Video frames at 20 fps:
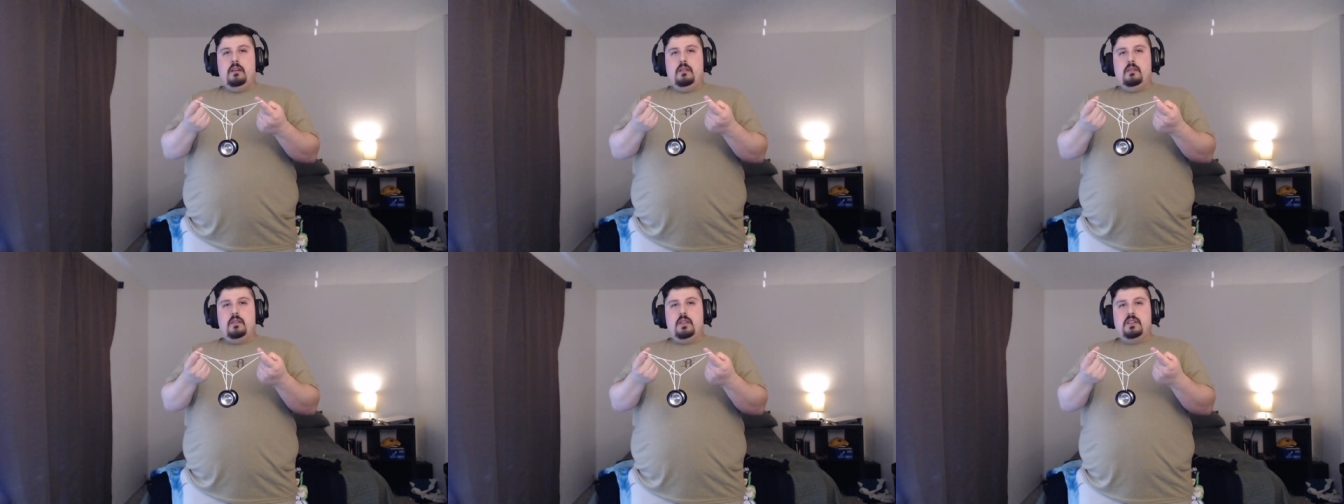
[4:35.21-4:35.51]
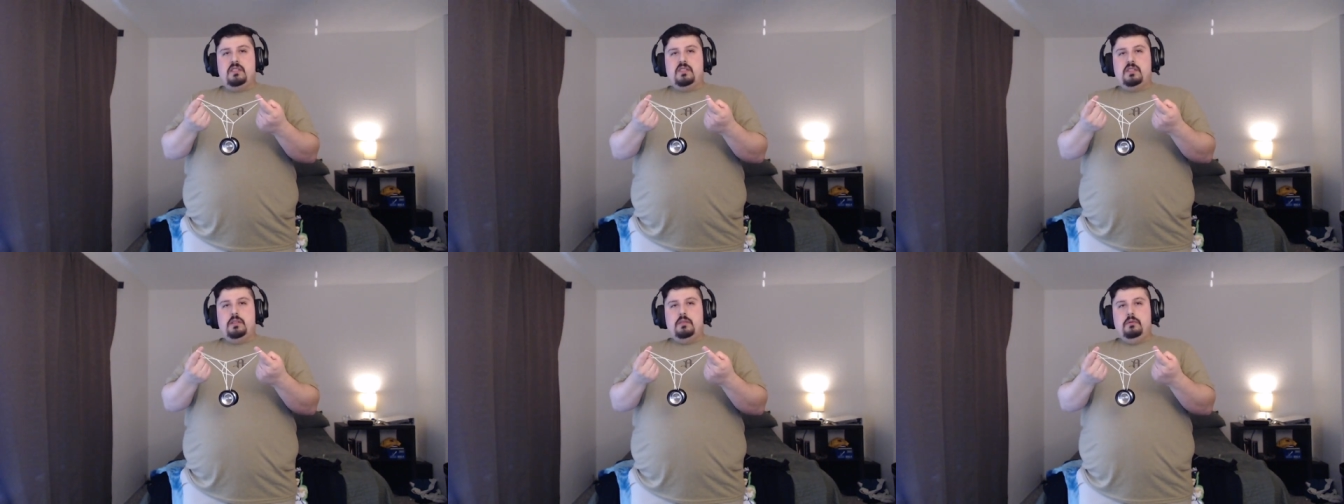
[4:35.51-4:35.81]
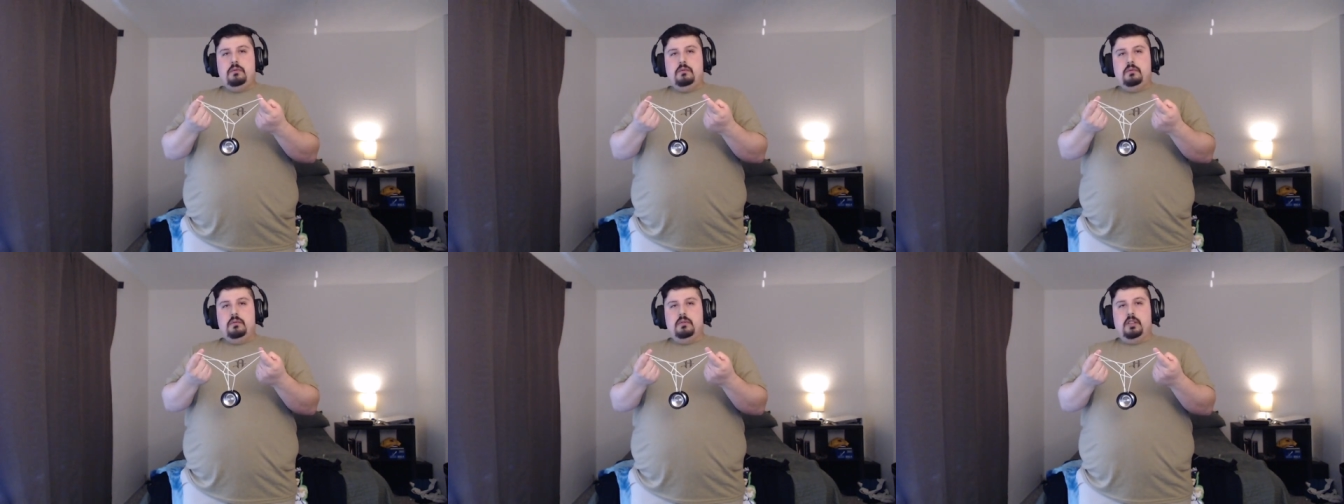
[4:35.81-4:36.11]
These
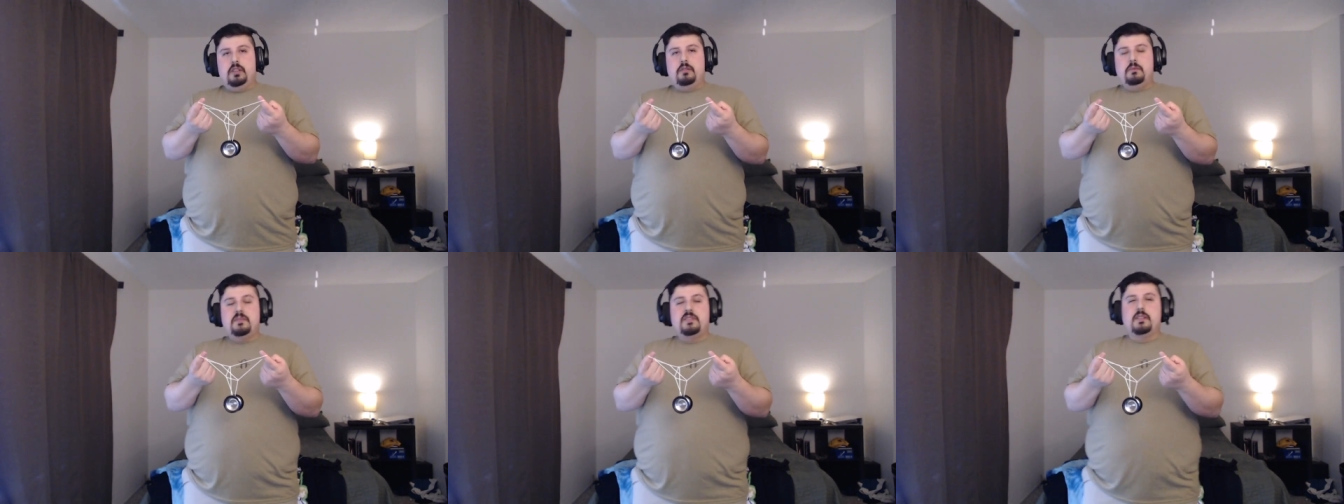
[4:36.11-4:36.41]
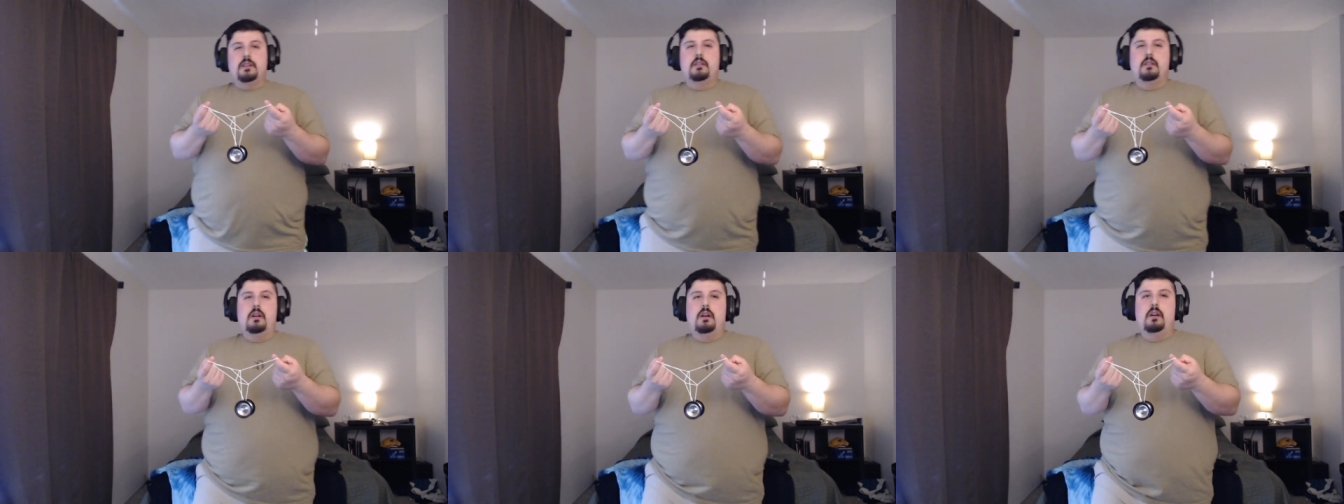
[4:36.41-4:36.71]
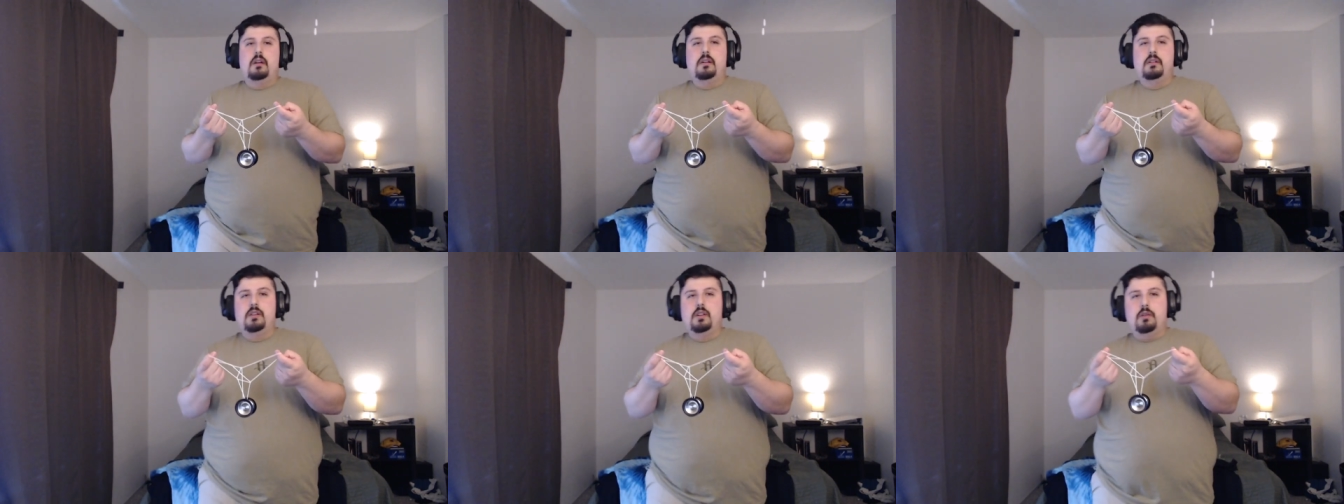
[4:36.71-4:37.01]
2 loops that are
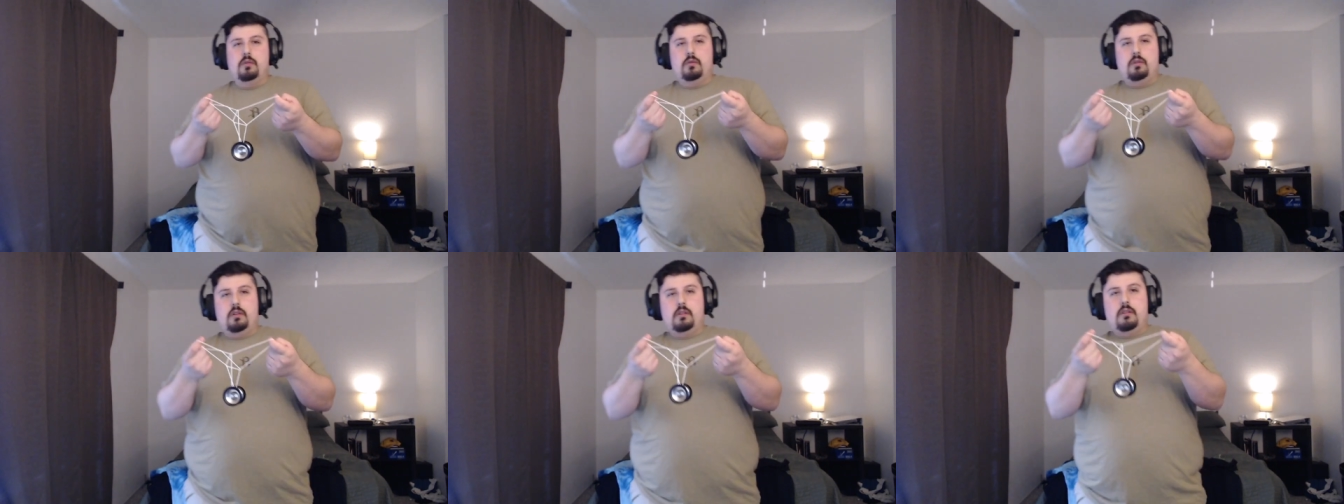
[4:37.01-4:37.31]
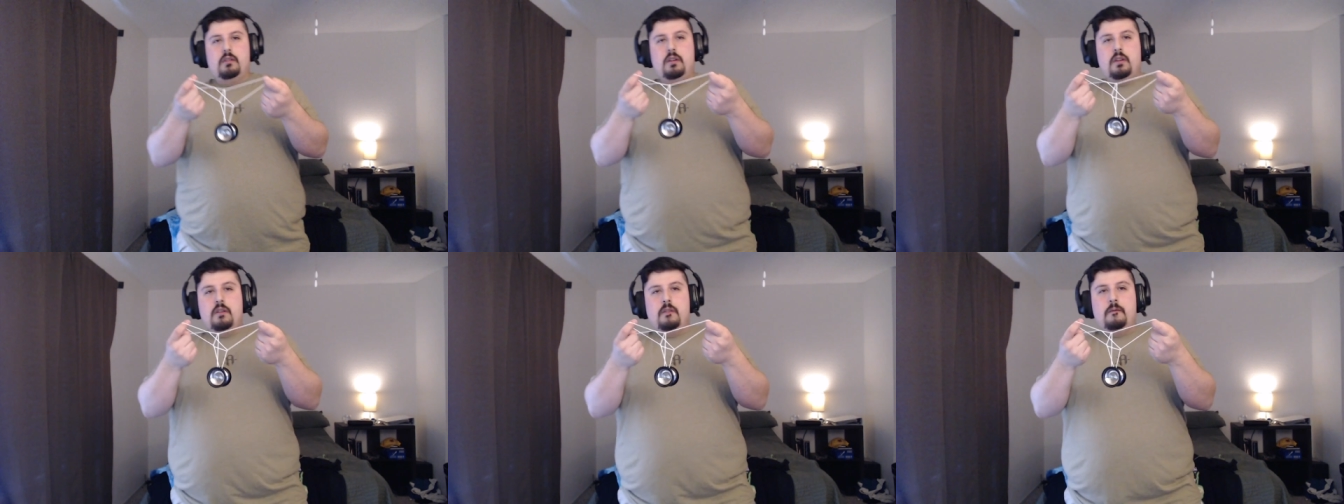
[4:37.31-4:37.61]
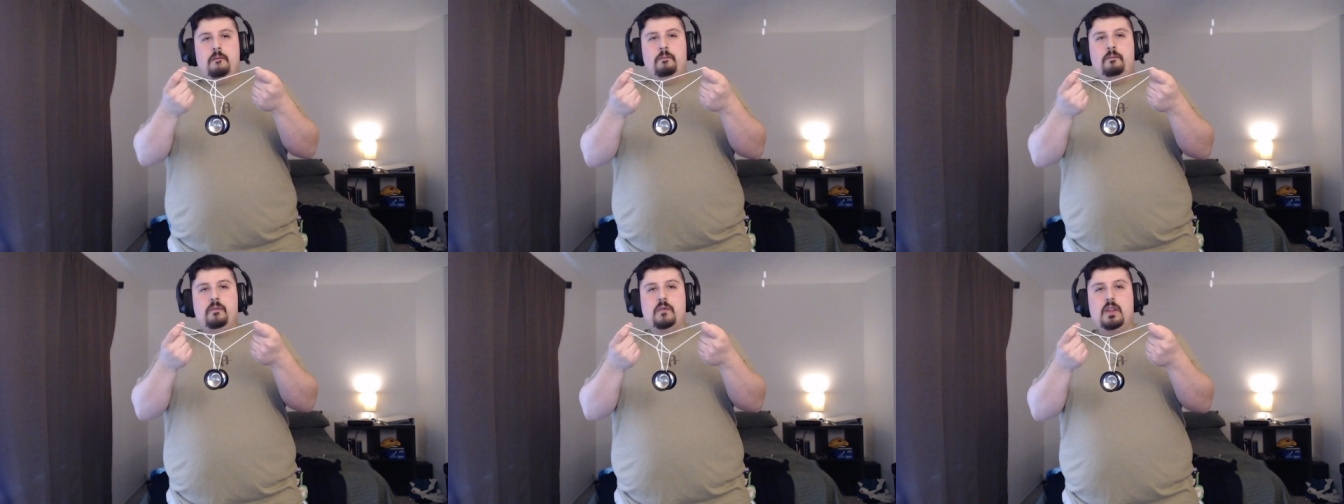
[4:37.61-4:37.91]
on your
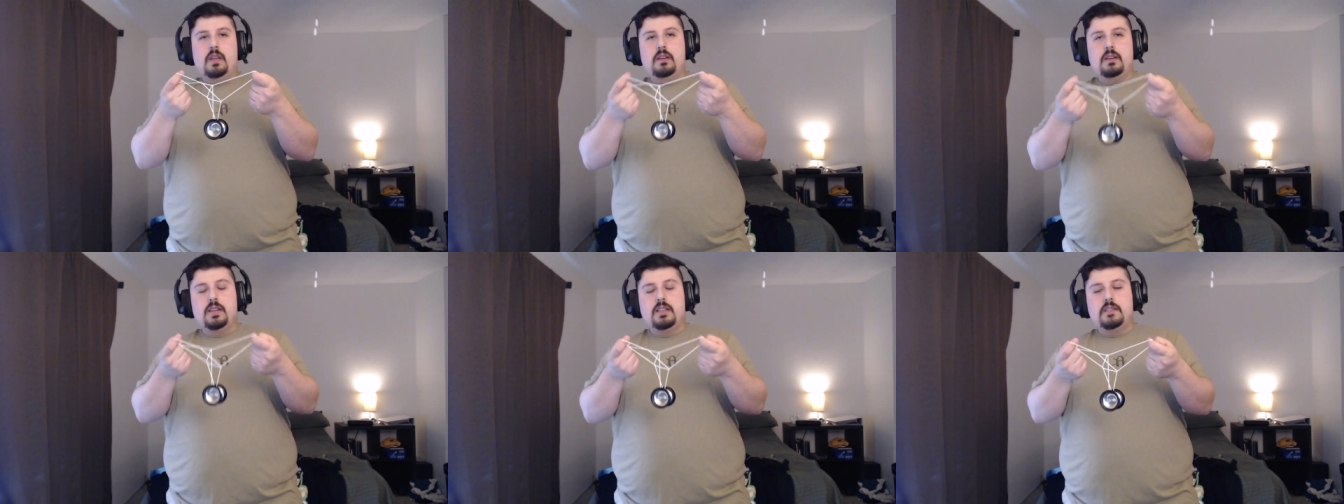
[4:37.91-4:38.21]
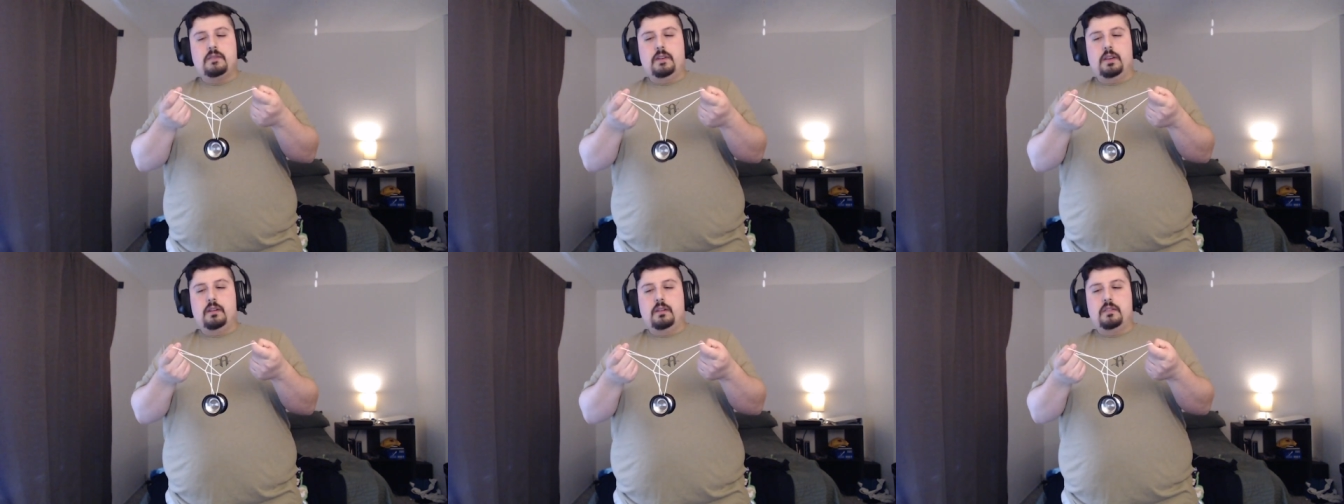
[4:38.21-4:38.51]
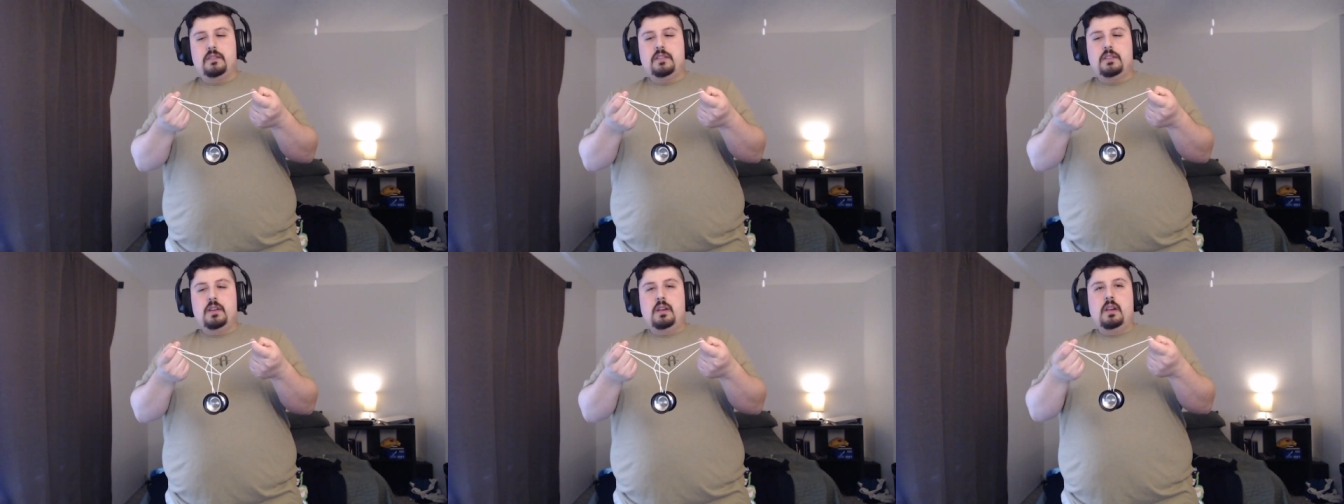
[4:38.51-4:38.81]
index
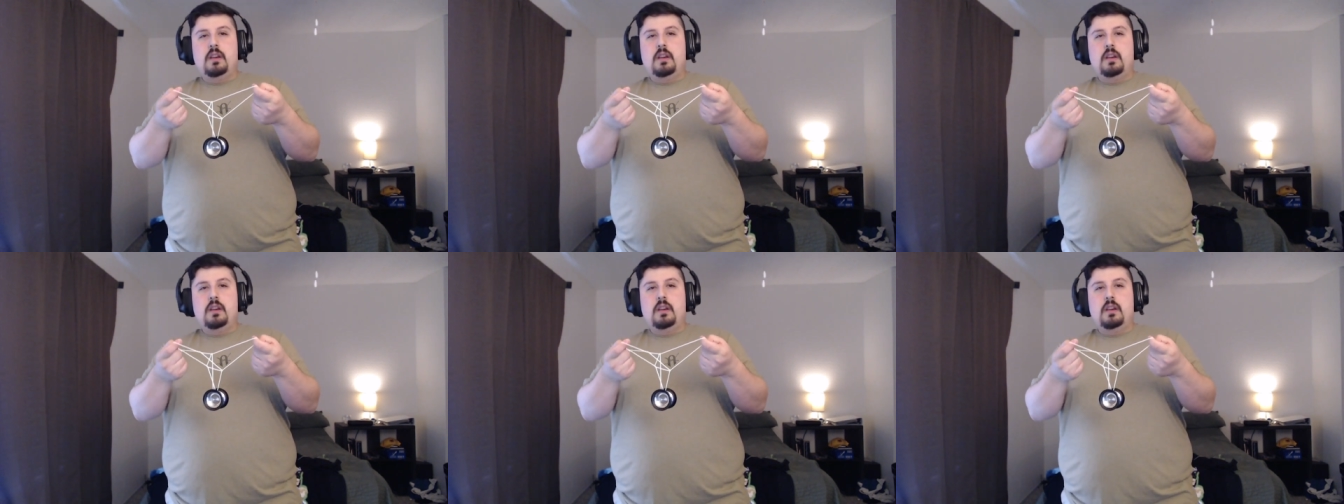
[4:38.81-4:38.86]
fingers,